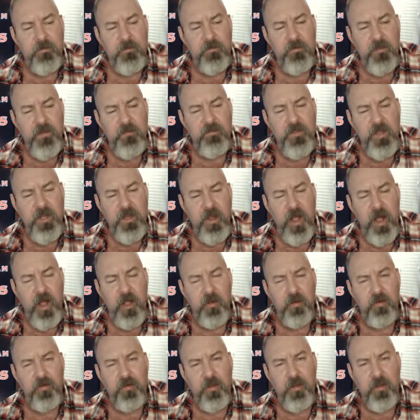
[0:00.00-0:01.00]

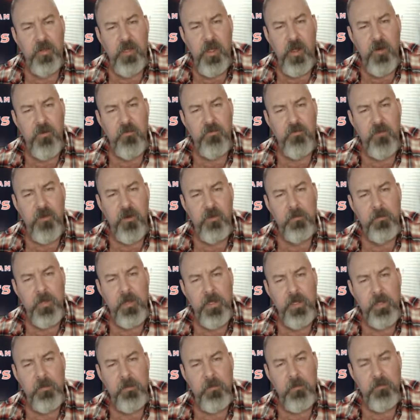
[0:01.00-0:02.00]
$50 to the
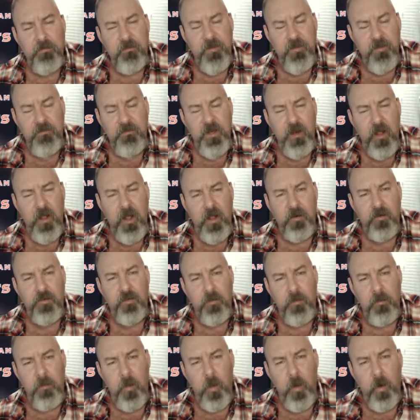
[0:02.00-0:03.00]
GoFundMe,
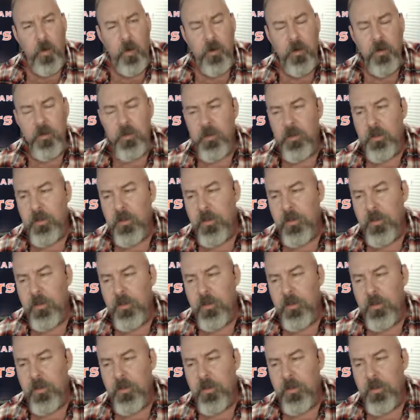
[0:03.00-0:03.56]
$50 or more,